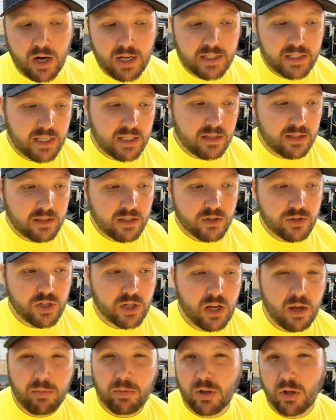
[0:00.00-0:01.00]
I see that there's a
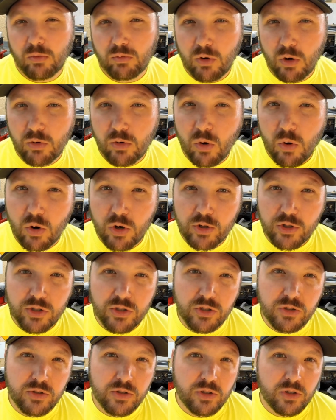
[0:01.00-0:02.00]
couple of road
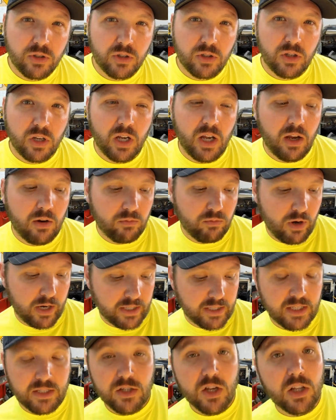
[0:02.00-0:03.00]
course
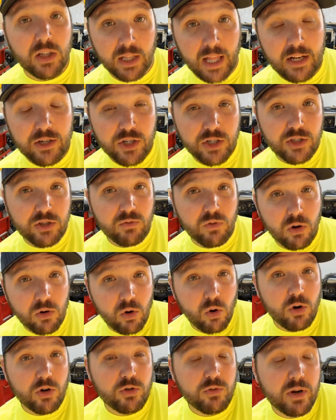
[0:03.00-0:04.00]
races and Legends road
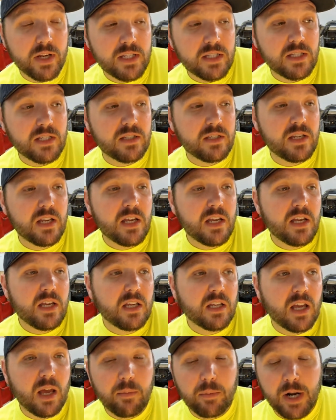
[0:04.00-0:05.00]
course races
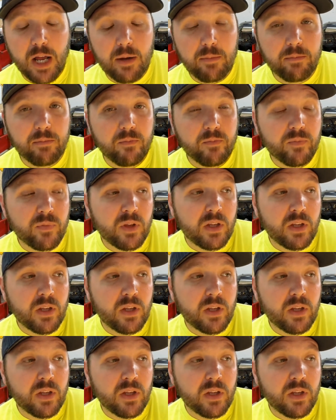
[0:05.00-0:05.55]
coming up.